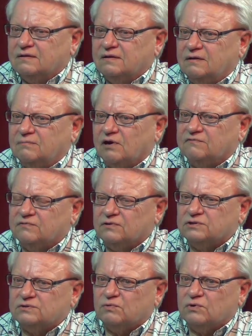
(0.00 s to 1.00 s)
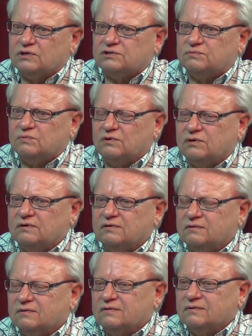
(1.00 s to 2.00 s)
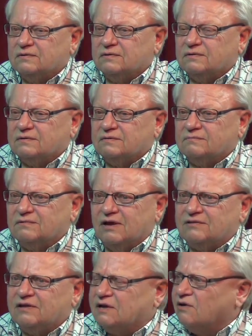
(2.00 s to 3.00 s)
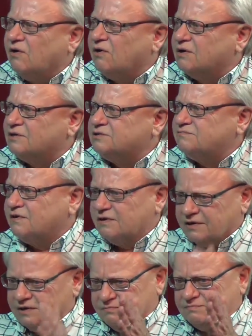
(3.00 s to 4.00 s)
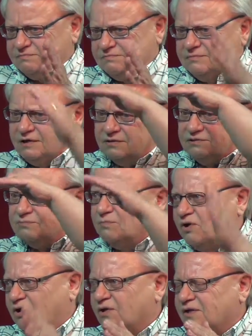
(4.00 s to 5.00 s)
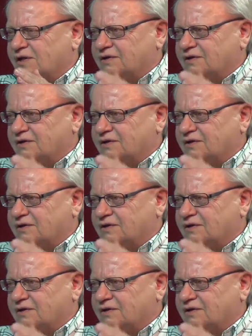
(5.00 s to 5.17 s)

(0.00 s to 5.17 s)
my first works were not that large, fairly, small.